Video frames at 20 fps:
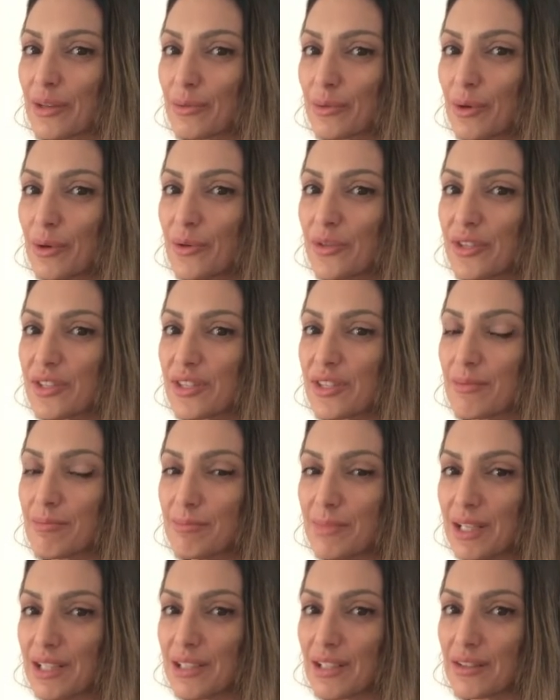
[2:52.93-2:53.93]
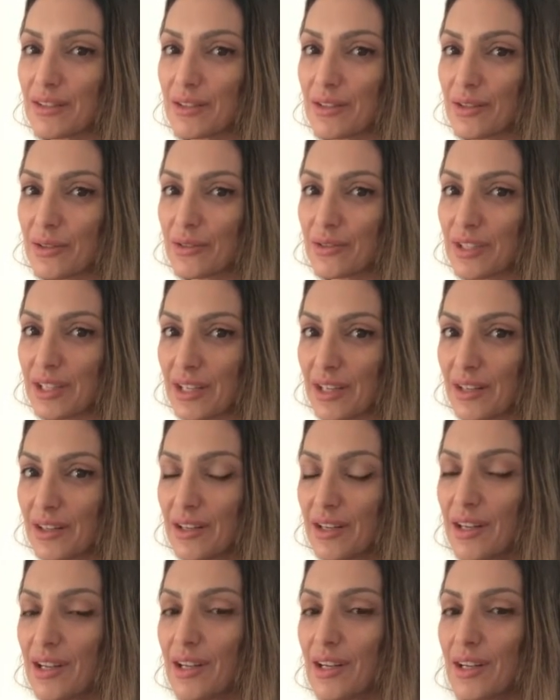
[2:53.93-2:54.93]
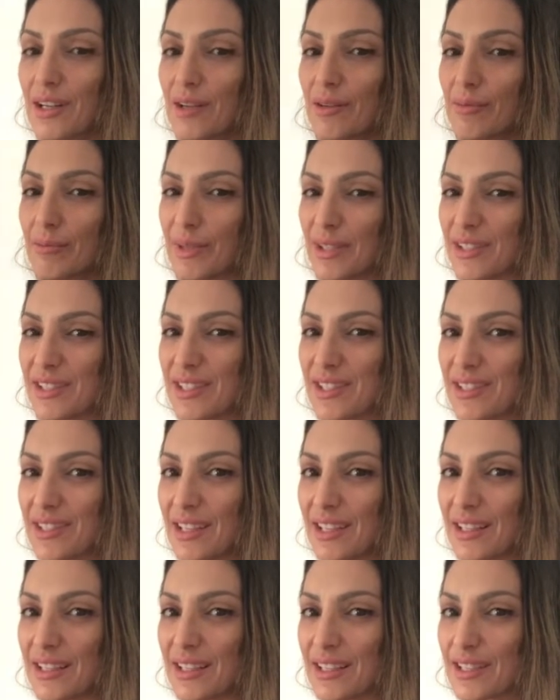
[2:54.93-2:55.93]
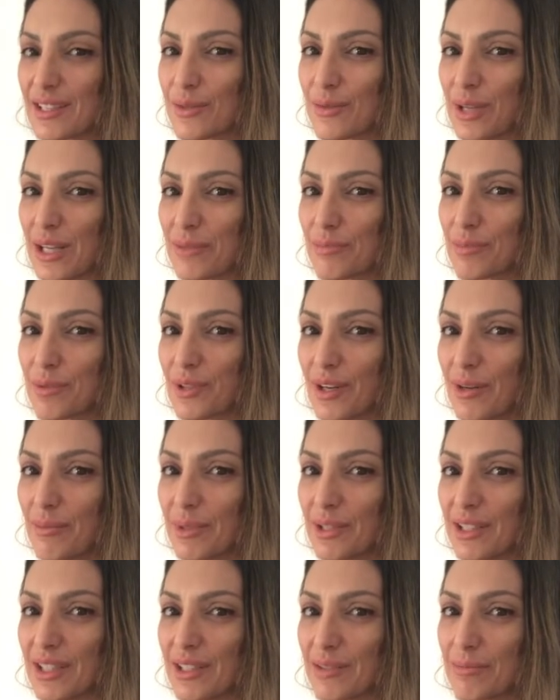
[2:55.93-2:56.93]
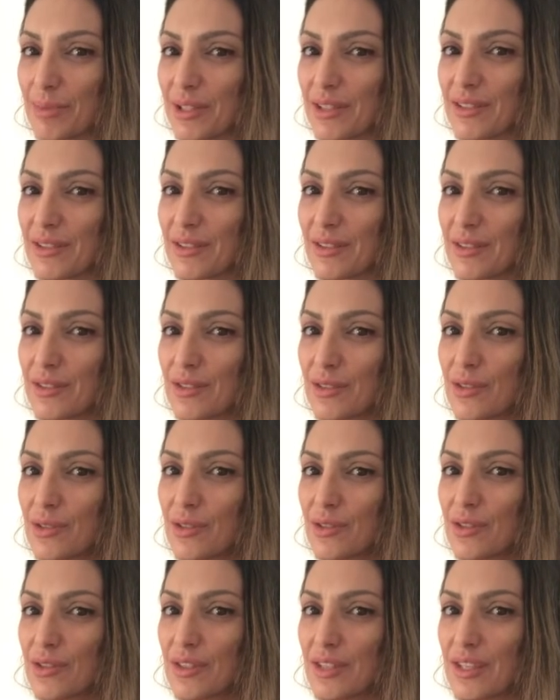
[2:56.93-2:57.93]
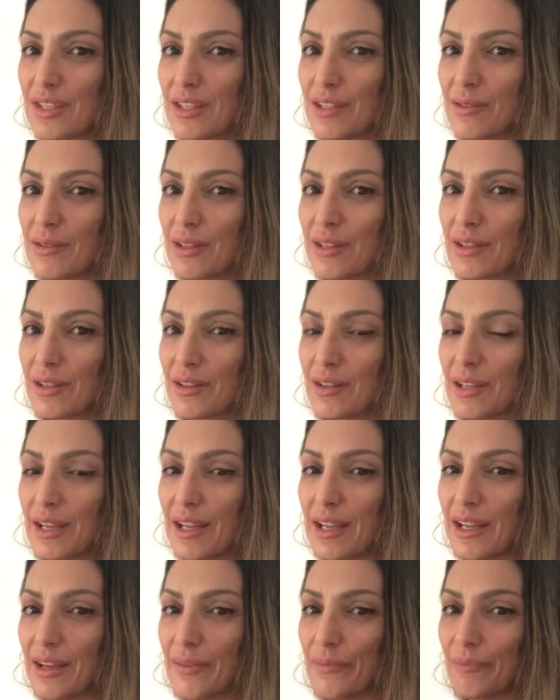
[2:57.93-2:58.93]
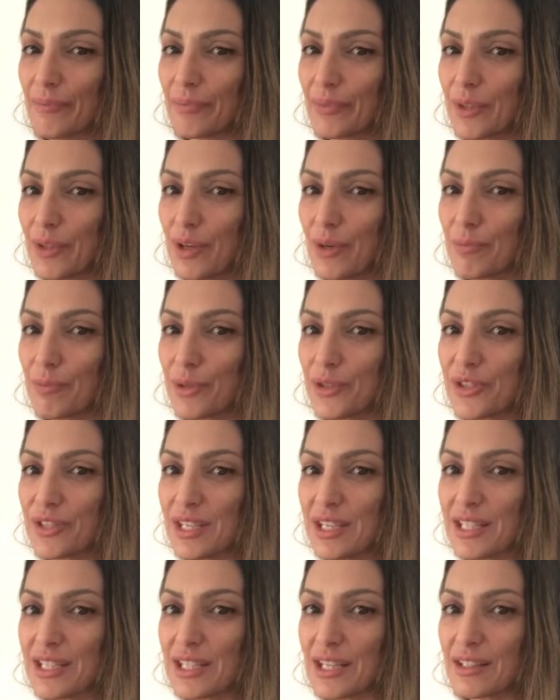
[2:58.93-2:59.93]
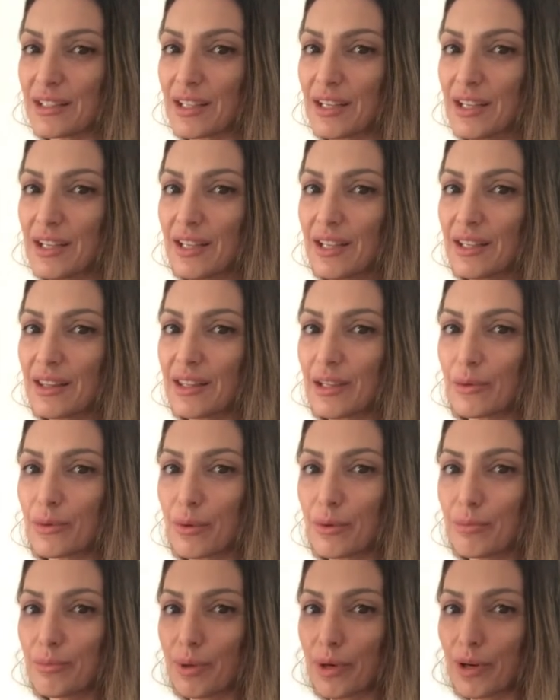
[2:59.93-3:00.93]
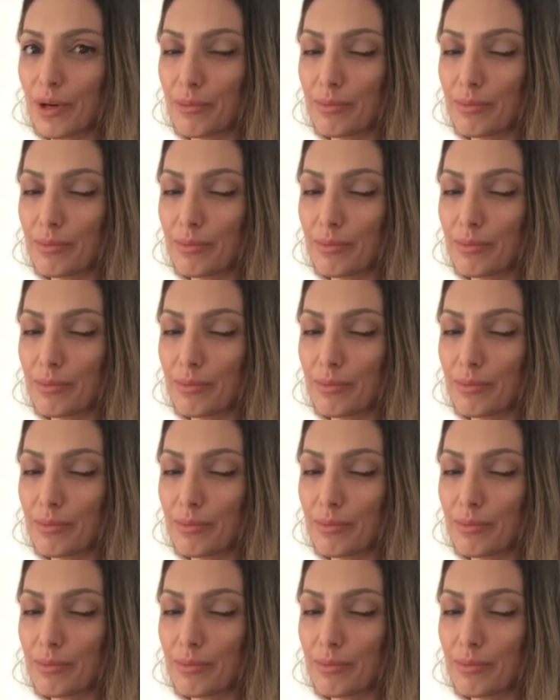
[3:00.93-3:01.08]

The rose is a middle note here, but still it's quite prominent. But due to the composition, the rhubarb